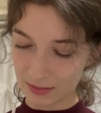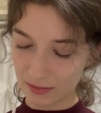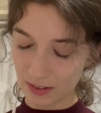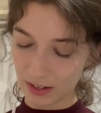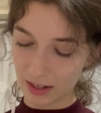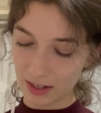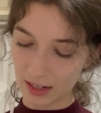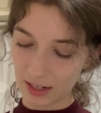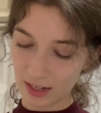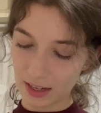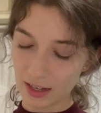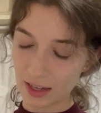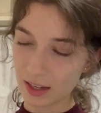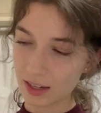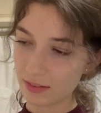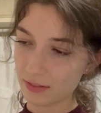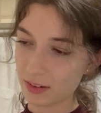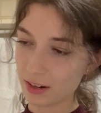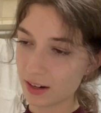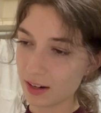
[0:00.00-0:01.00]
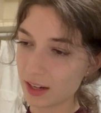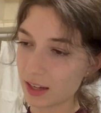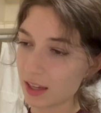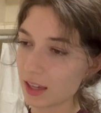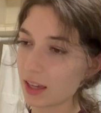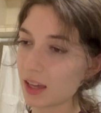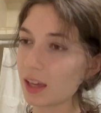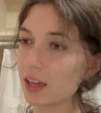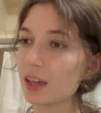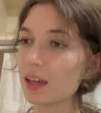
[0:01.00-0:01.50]
Very good, very
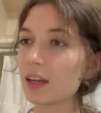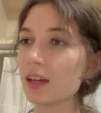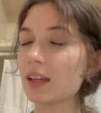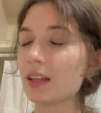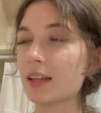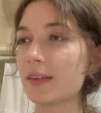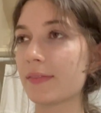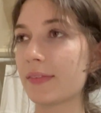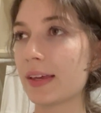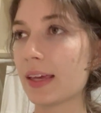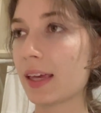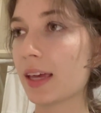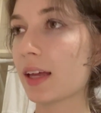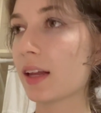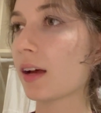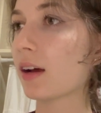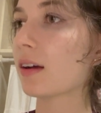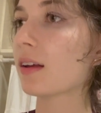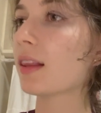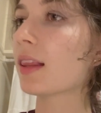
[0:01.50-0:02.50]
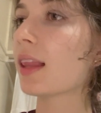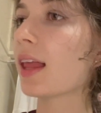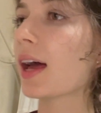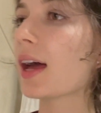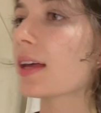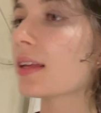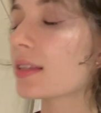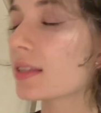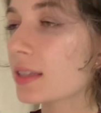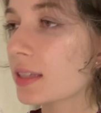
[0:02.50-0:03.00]
good. Let me get our
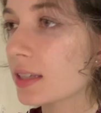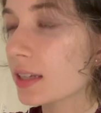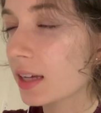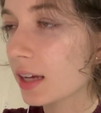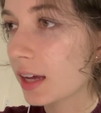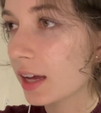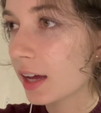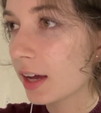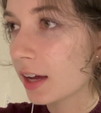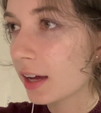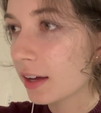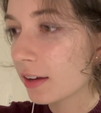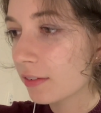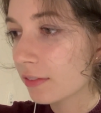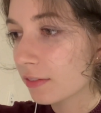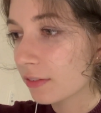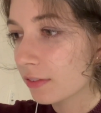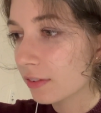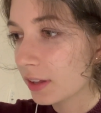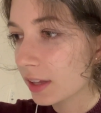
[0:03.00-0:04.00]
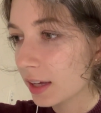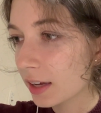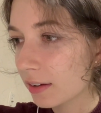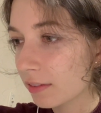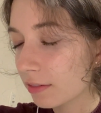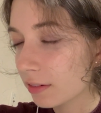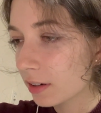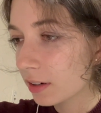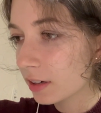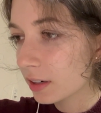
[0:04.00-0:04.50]
last
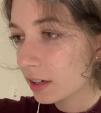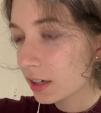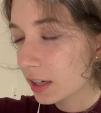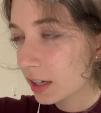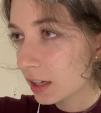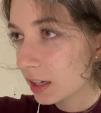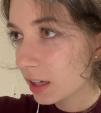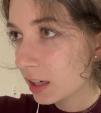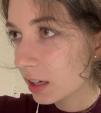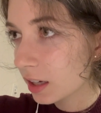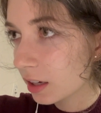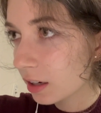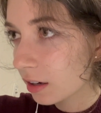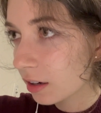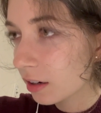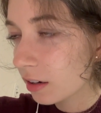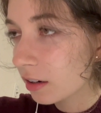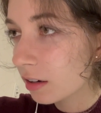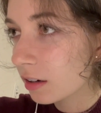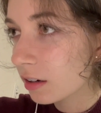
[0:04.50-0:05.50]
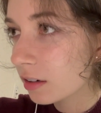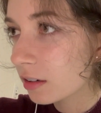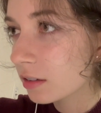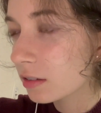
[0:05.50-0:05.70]
flavor here.